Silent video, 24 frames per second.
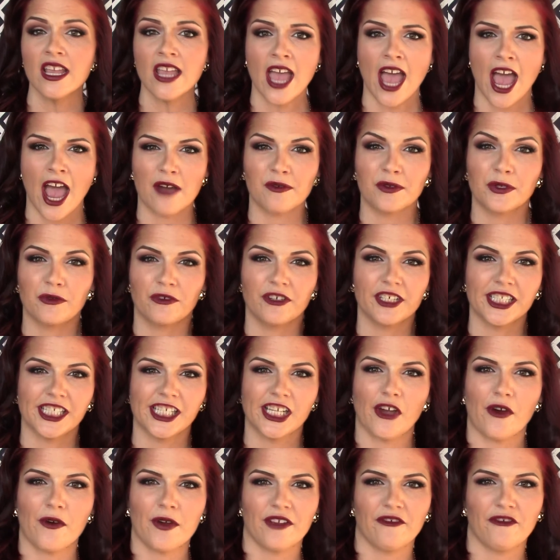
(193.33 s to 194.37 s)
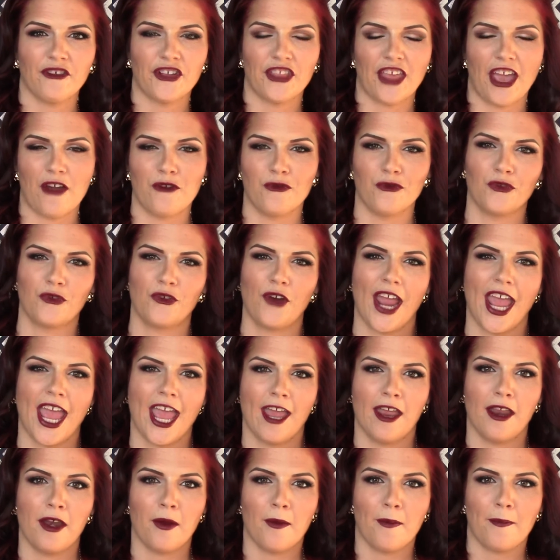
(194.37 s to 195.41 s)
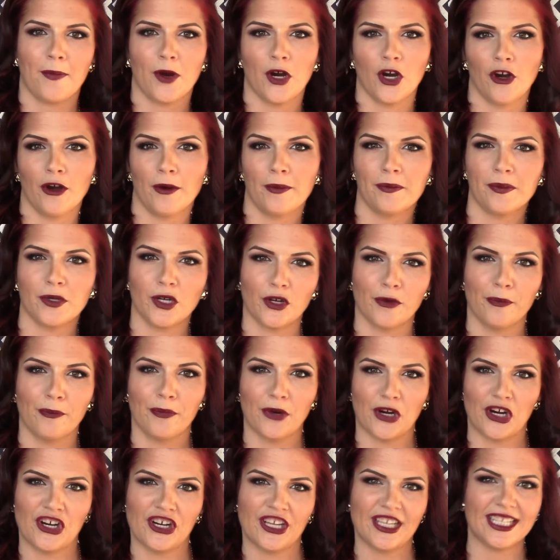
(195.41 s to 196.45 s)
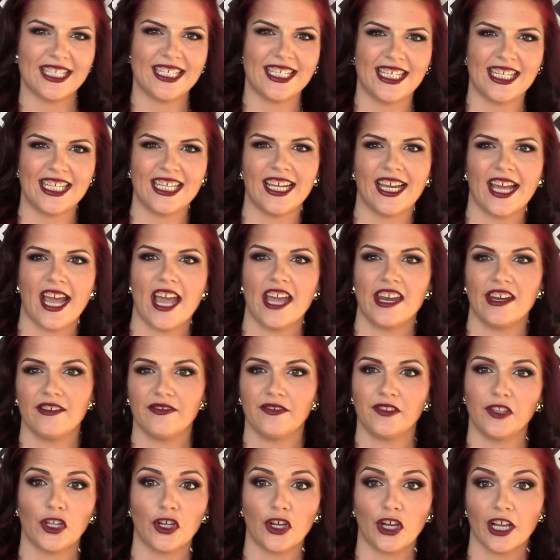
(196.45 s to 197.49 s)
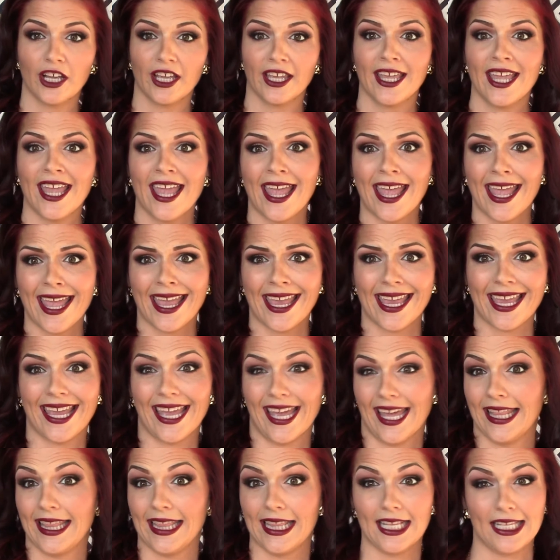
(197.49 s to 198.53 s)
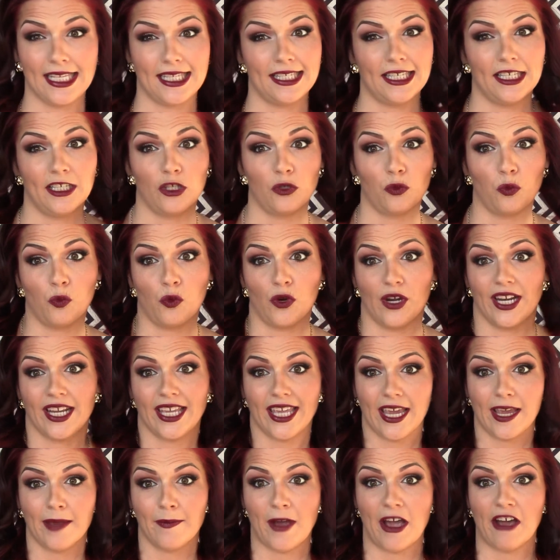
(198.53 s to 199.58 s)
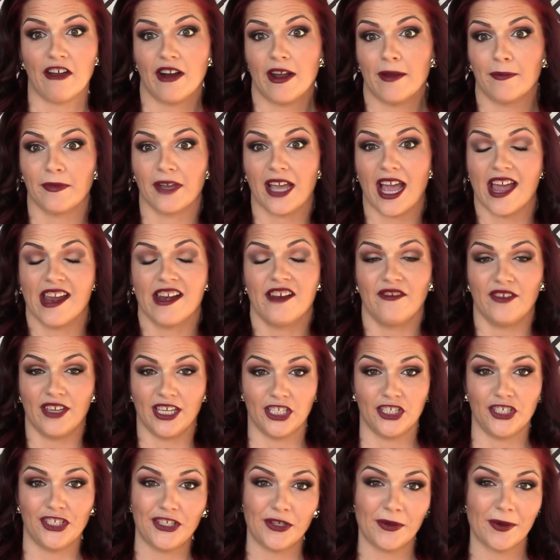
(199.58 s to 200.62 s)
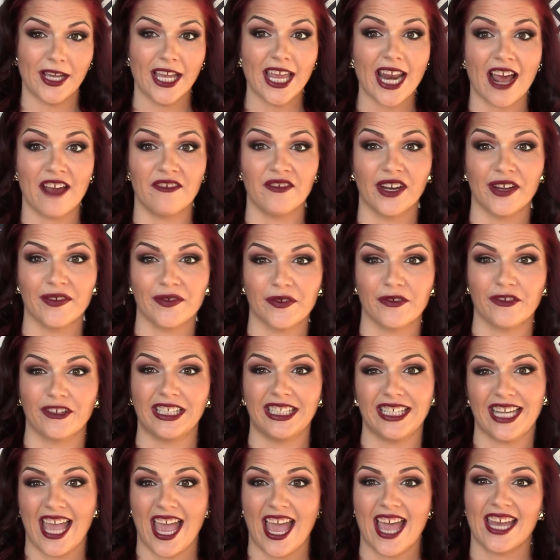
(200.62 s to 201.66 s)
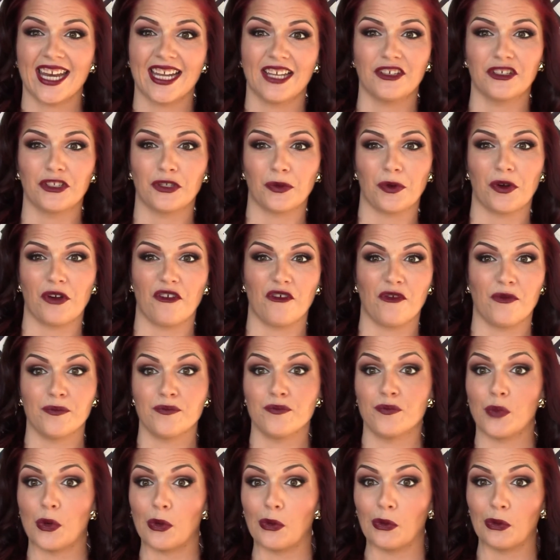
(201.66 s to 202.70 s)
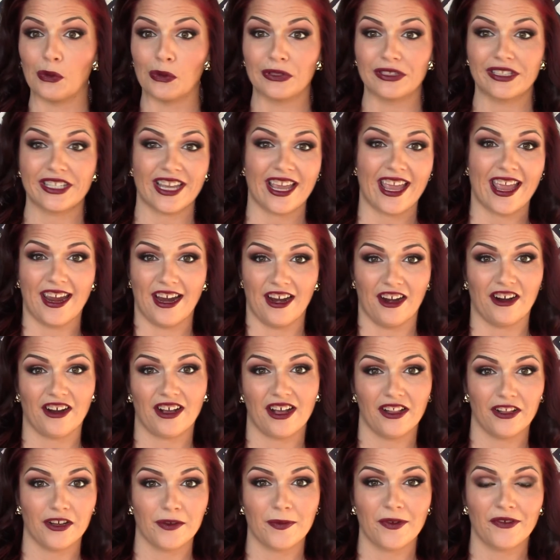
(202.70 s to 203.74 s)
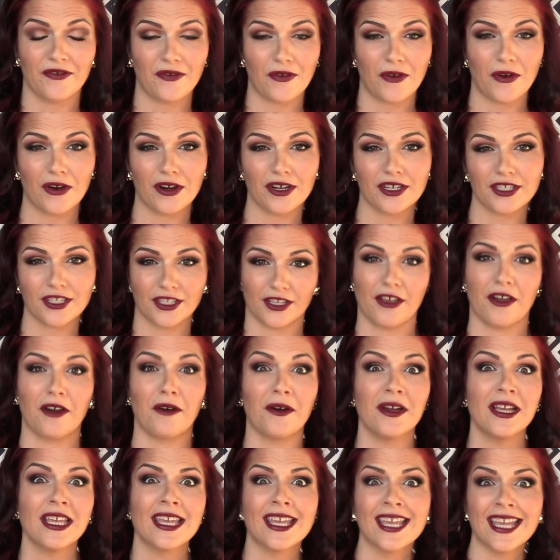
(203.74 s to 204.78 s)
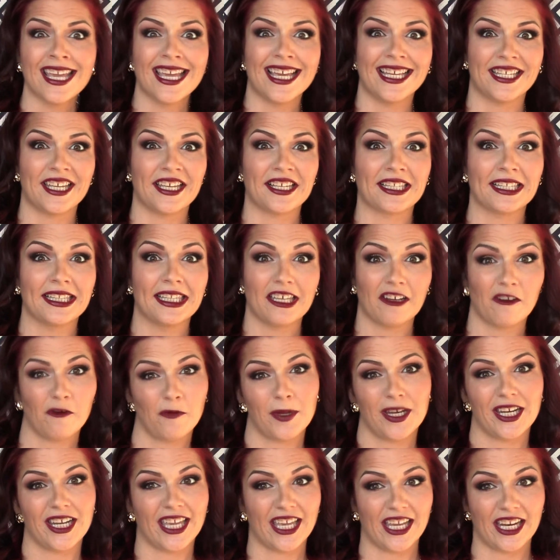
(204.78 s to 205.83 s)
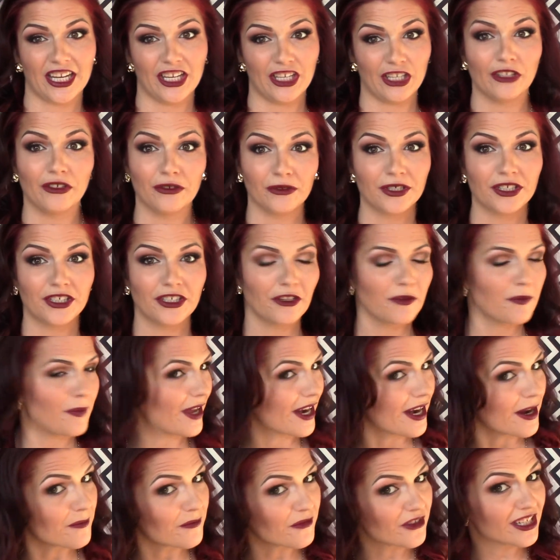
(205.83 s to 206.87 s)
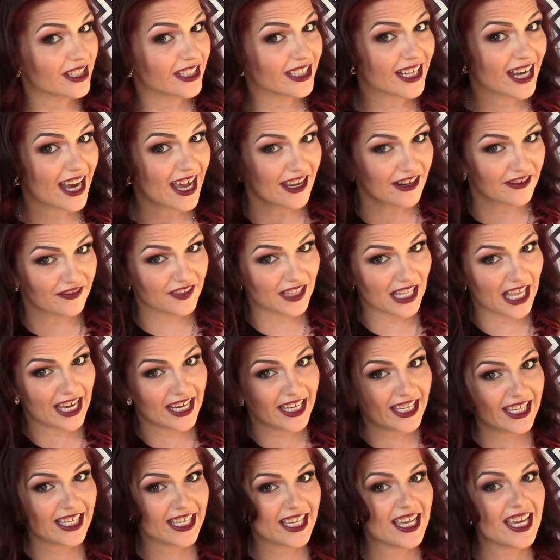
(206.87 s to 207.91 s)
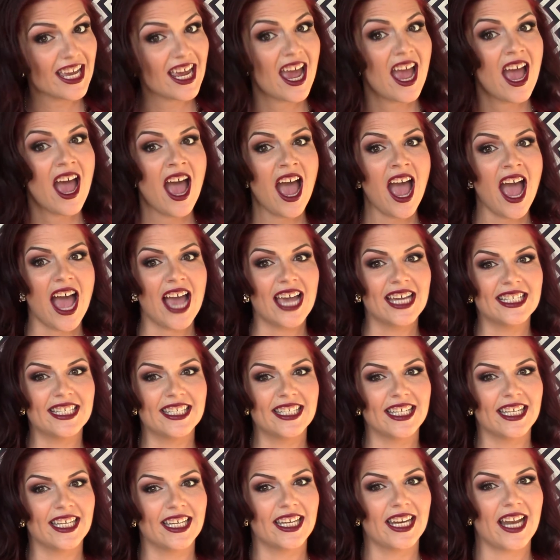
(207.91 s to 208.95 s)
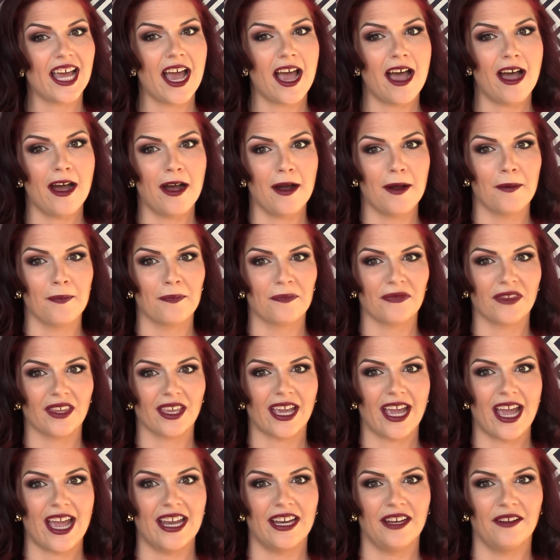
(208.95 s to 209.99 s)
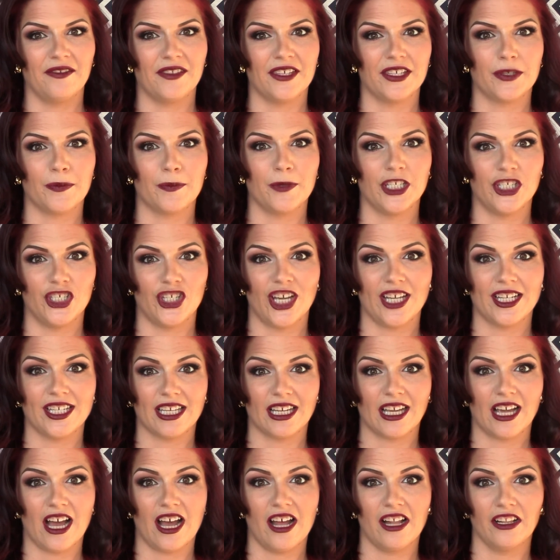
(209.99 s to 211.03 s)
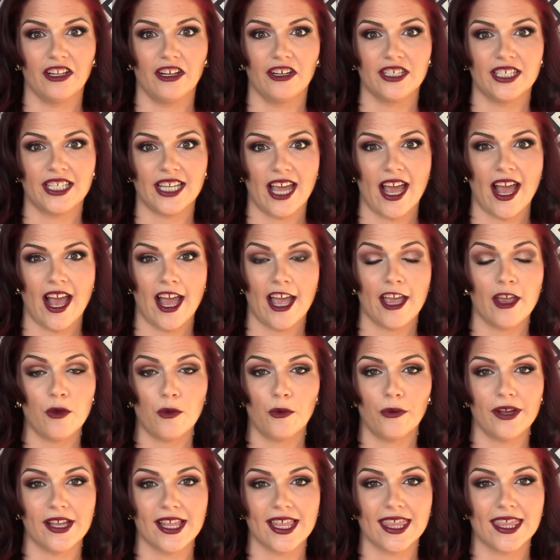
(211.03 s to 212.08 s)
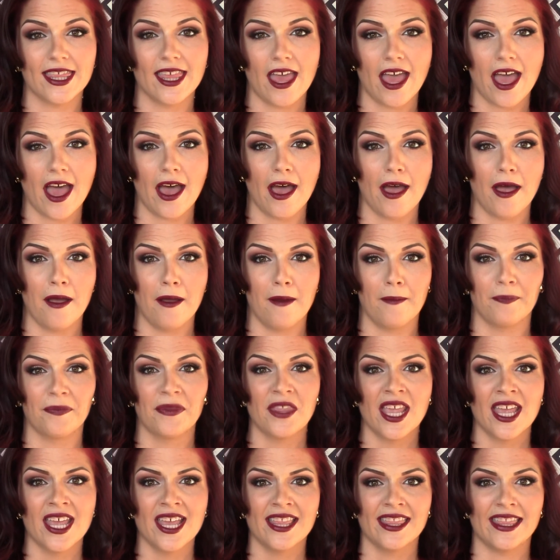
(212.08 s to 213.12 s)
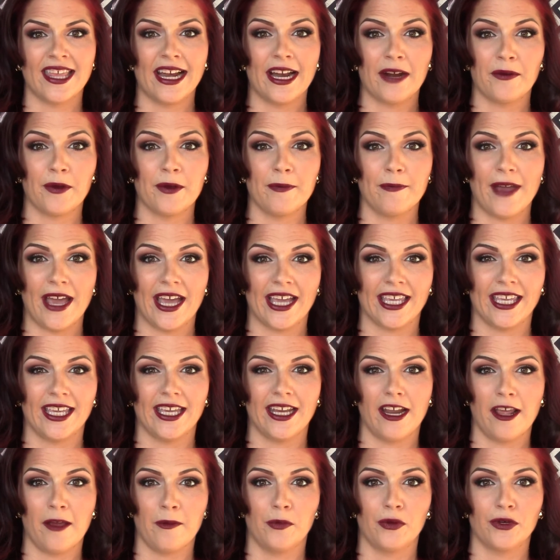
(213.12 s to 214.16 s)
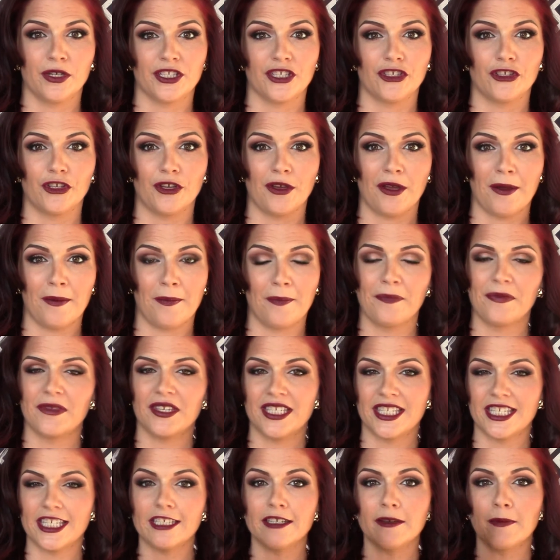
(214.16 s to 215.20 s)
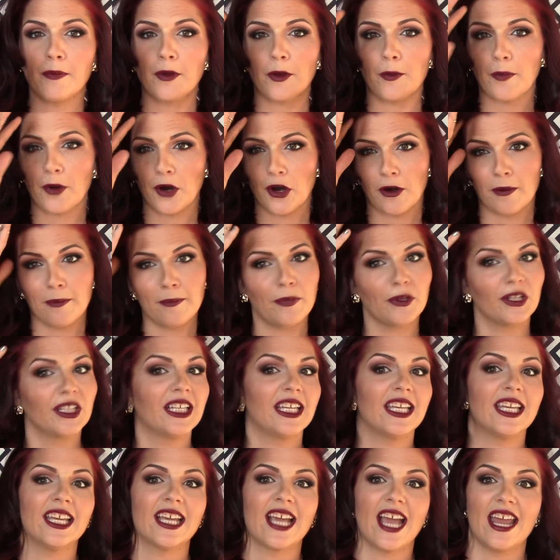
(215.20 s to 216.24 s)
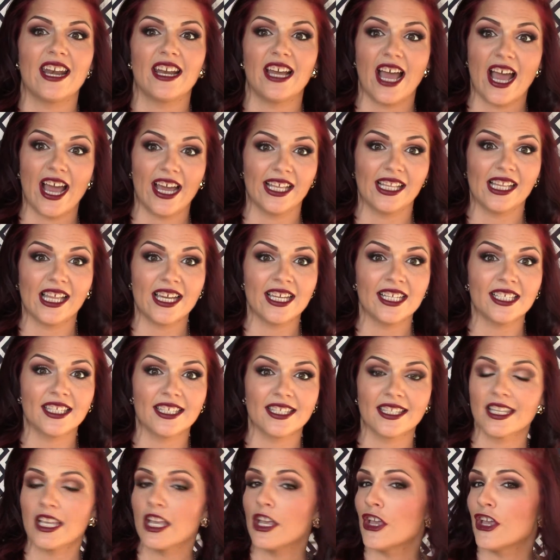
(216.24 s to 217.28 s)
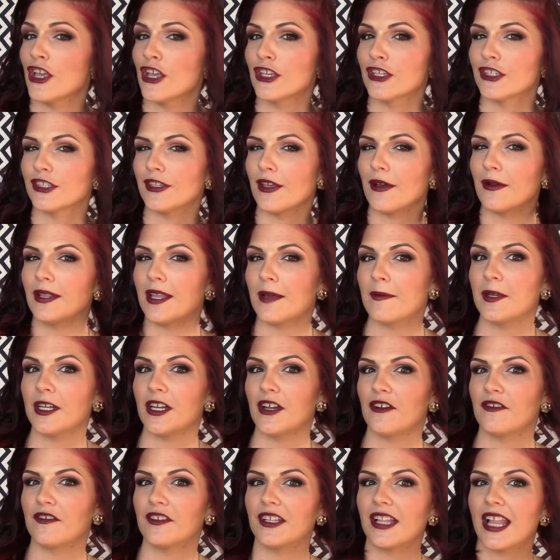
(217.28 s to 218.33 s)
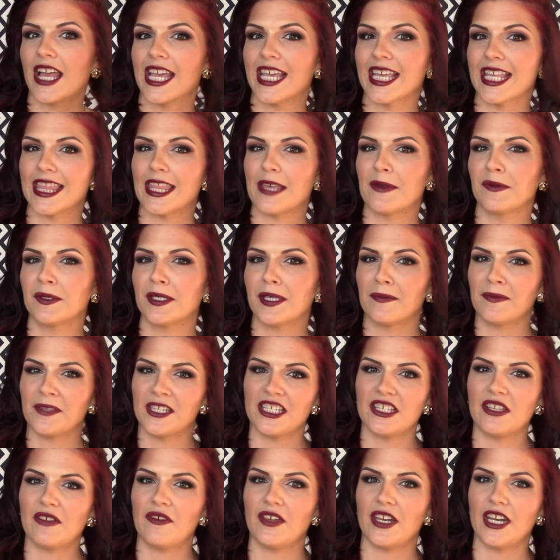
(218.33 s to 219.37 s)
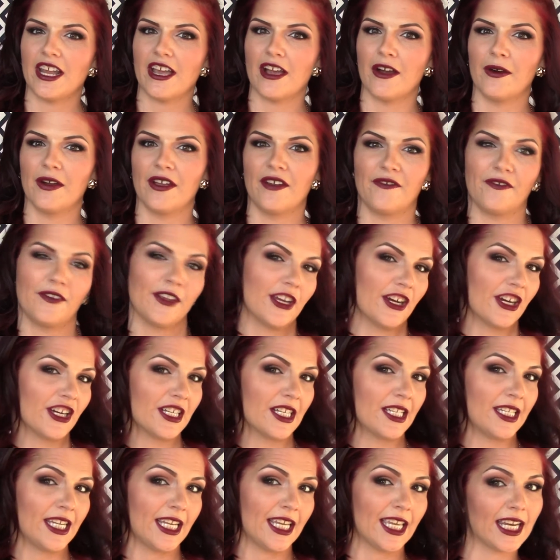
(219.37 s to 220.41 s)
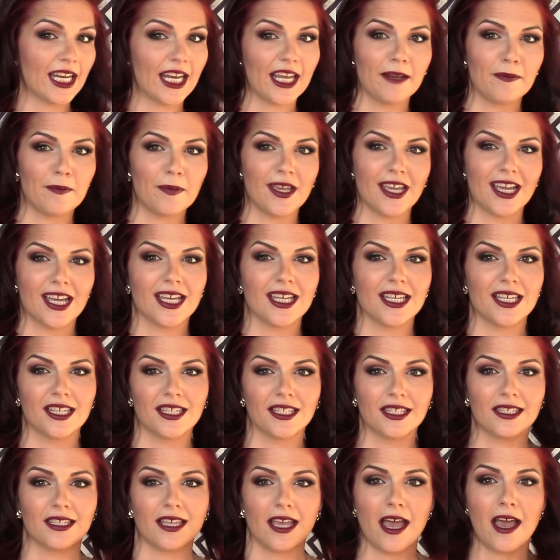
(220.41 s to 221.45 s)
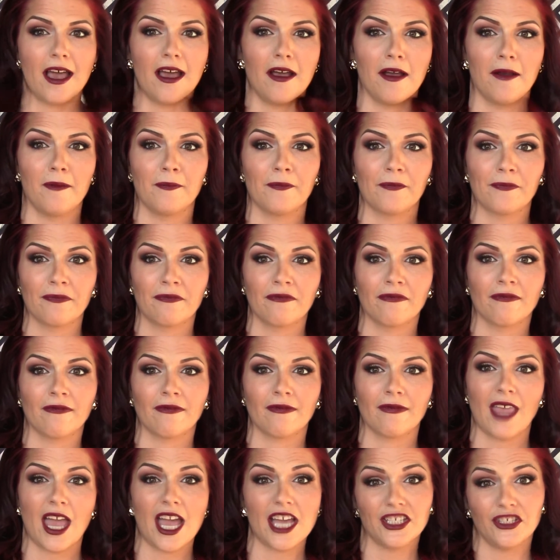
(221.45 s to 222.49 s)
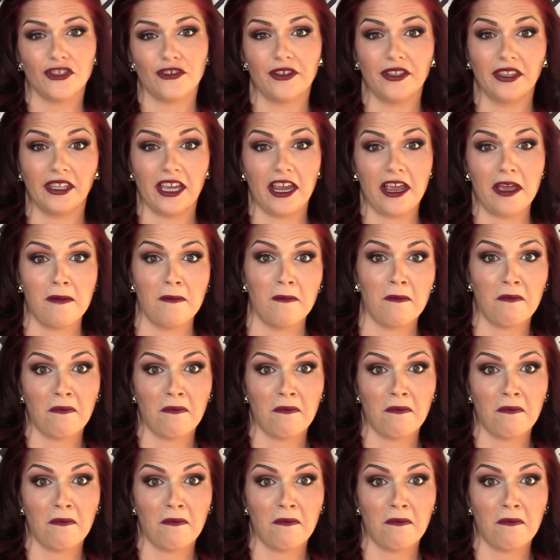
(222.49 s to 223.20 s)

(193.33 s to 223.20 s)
I was really going for that red, purple, burgundy kind of look, and this is what it came out. I'm kind of into it. I've never really had a sort of bold hair color before, so it takes a little bit of getting used to, but I'm really kind of liking it. I did kind of this magenta color dye with, then I went back in and put some deep purpley kind of highlights. So let me know if you like it. Thumbs up this video if you're digging it, because I certainly am.